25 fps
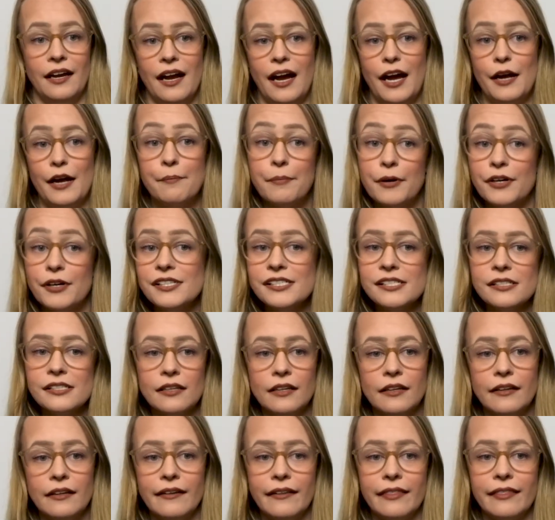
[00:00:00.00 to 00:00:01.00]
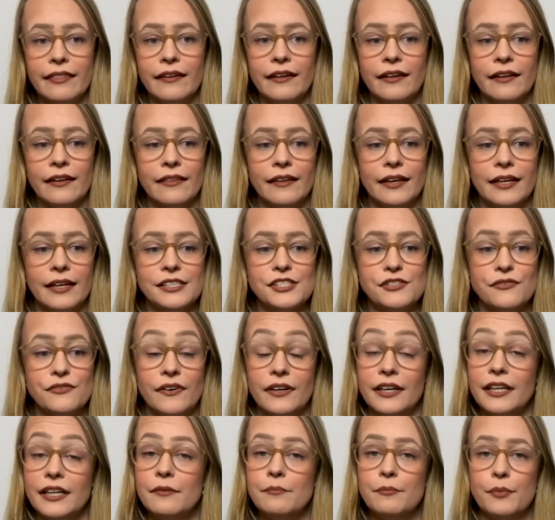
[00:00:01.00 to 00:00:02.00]
I personally think that it's
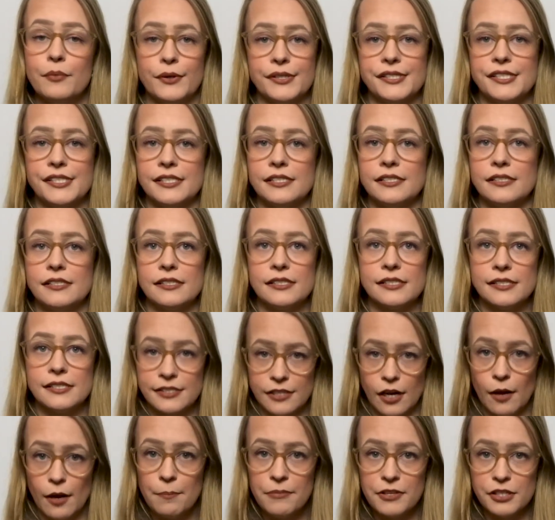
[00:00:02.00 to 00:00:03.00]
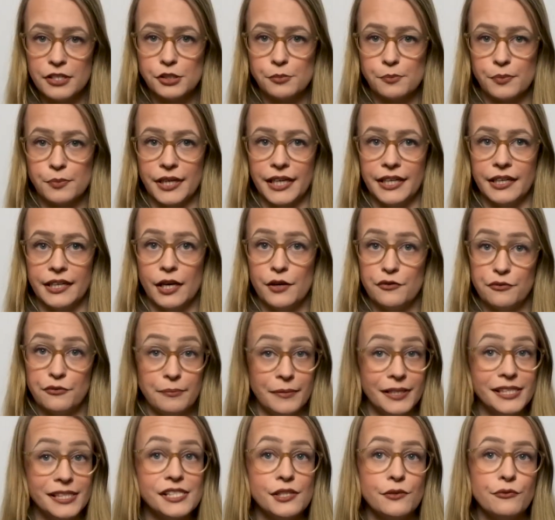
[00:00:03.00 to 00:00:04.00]
very important to stop the spread of
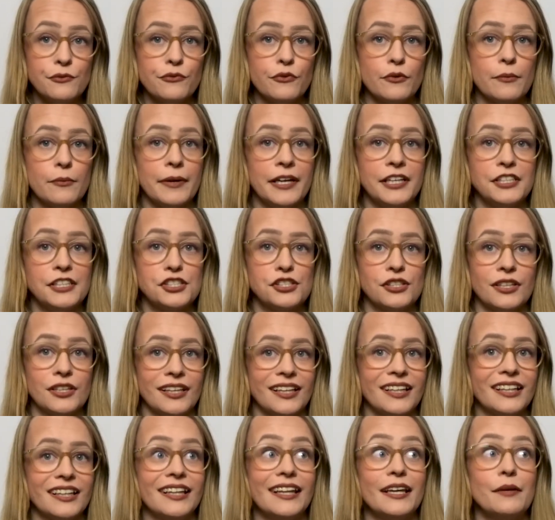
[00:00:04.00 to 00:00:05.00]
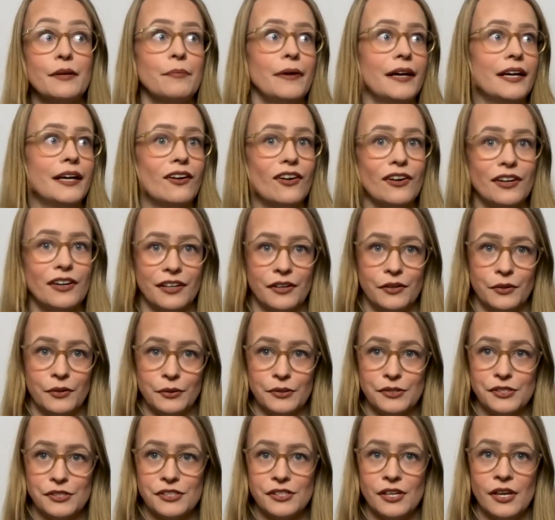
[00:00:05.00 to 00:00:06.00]
misinformation in clickbait
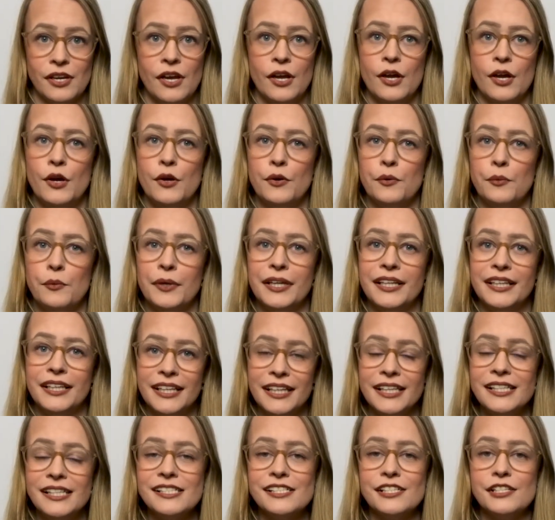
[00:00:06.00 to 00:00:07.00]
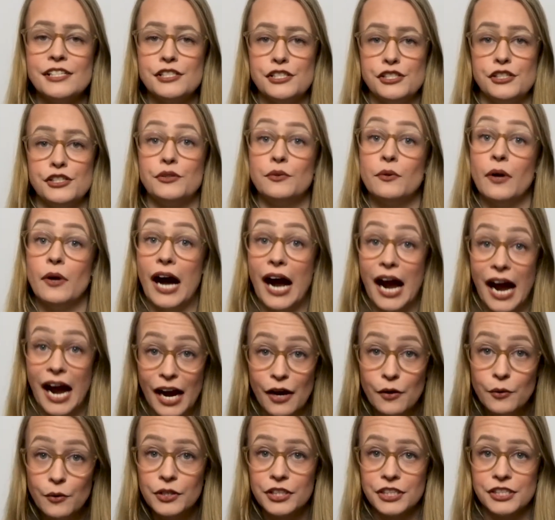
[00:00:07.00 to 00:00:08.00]
articles. We need to do
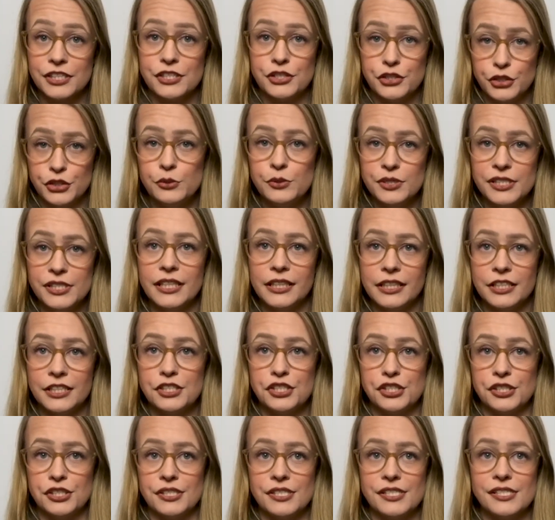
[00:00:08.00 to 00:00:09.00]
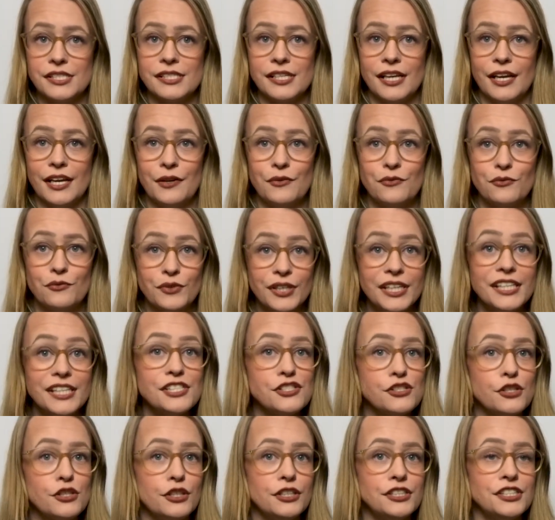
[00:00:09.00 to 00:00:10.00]
our due diligence and
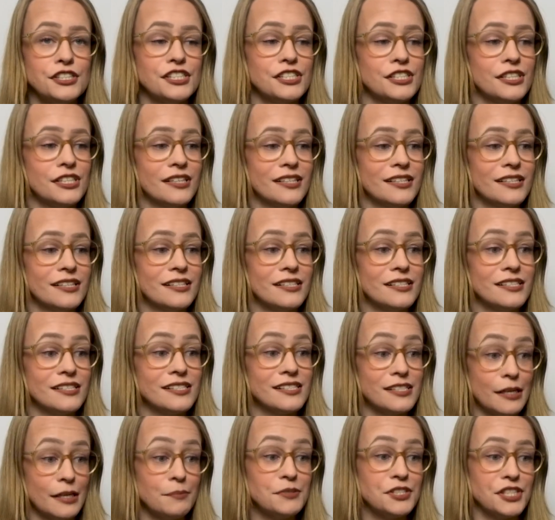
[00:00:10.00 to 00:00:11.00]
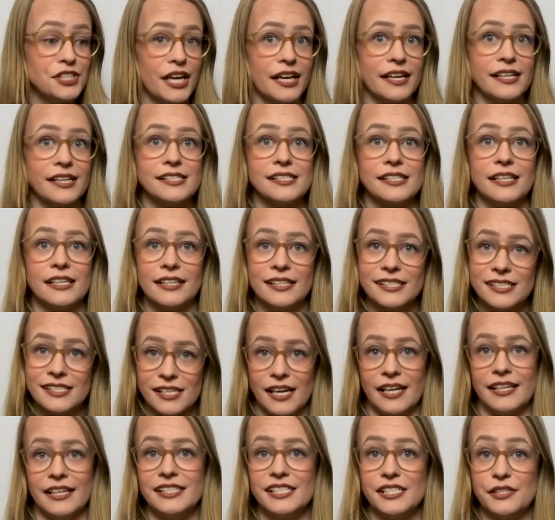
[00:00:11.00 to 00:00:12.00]
research subjects in a
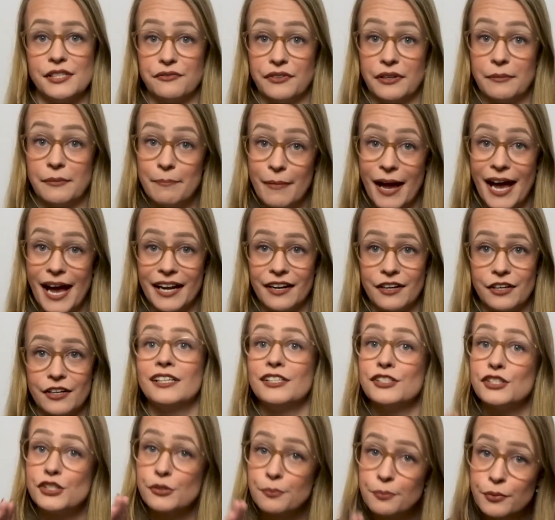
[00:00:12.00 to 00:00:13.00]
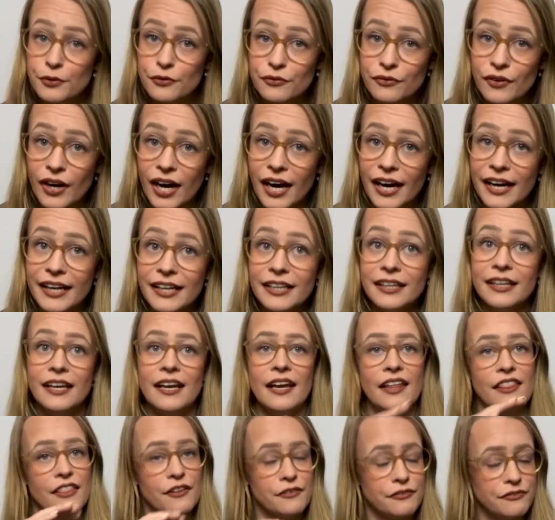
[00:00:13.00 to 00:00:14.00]
scientific manner to provide
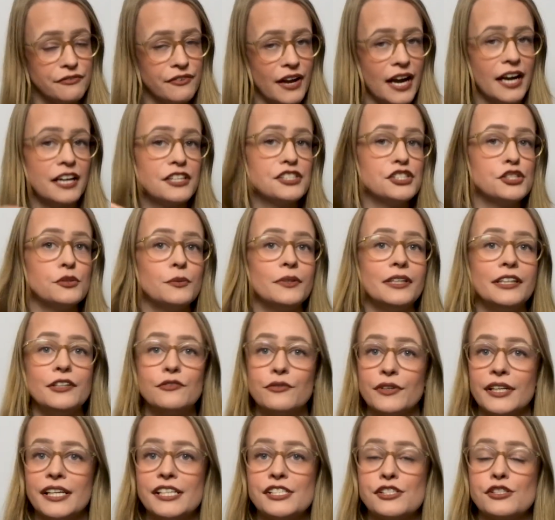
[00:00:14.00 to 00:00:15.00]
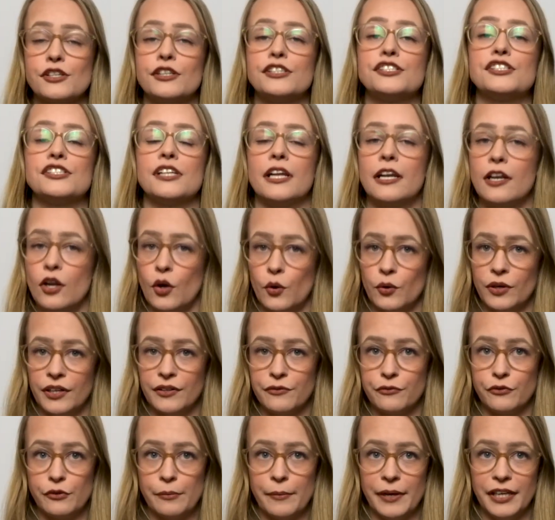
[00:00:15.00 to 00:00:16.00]
the factually researched and known
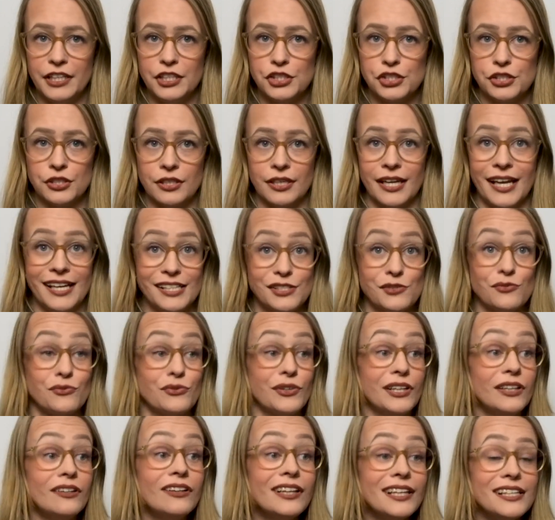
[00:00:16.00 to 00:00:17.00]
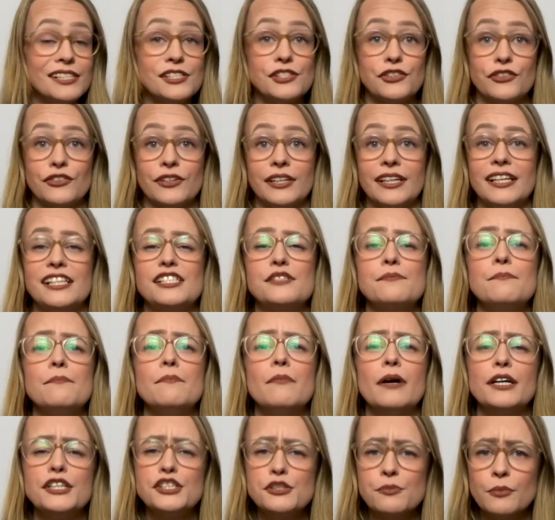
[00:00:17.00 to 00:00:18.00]
information, as real history is
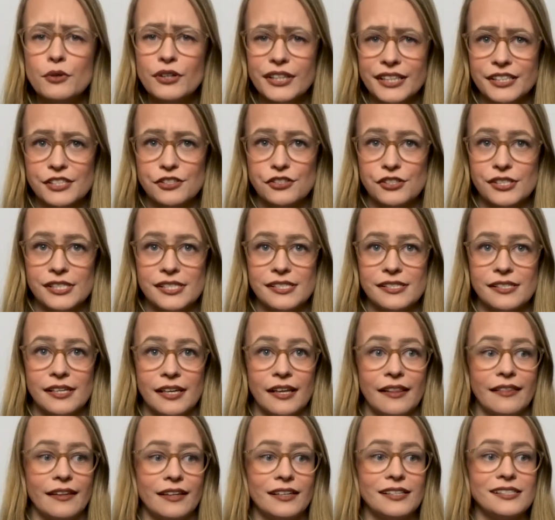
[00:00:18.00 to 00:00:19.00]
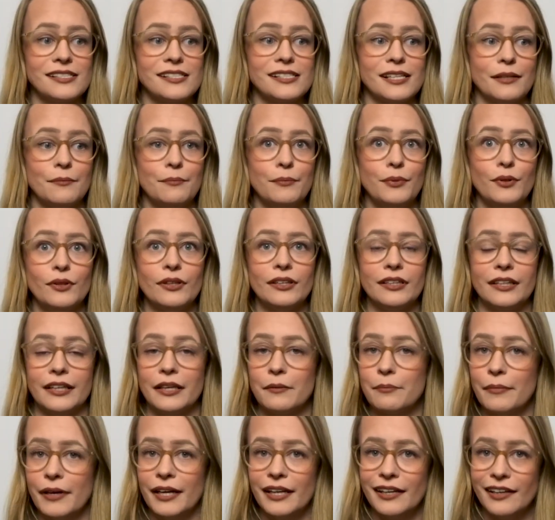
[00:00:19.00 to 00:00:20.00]
much more interesting than a simple
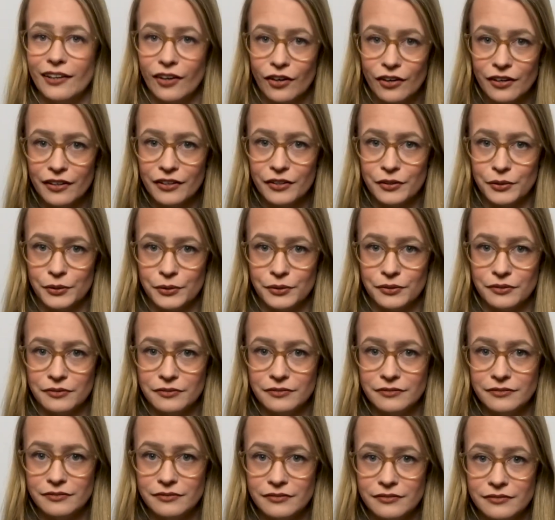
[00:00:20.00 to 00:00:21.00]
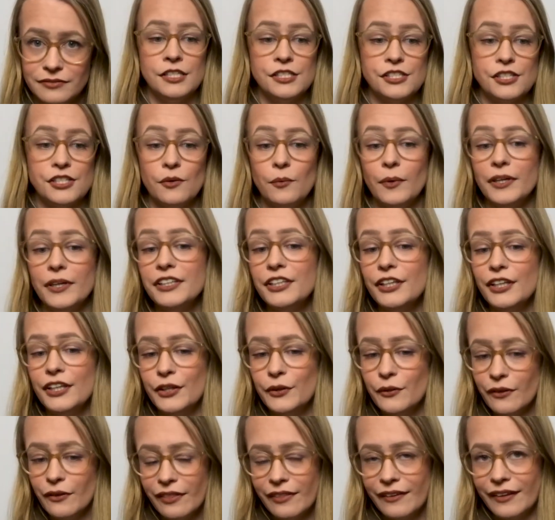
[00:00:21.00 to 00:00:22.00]
clickbaity article. So what do
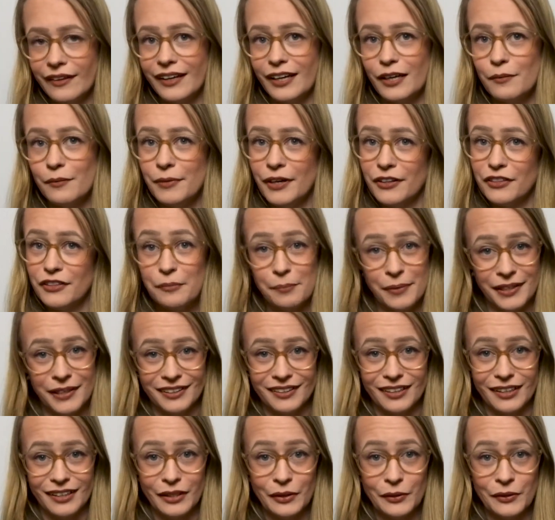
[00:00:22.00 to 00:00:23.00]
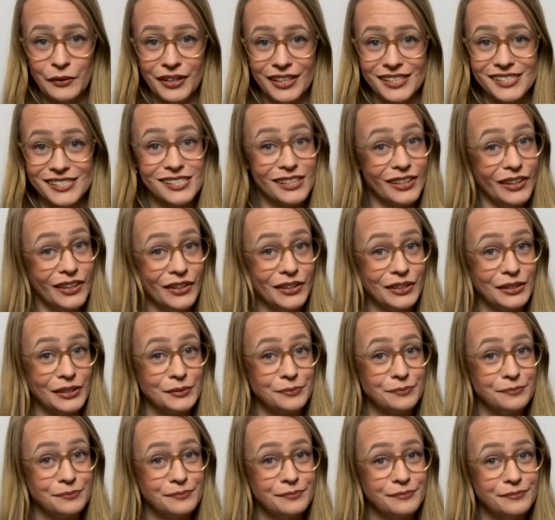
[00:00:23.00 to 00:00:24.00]
you think about the Petralona skull?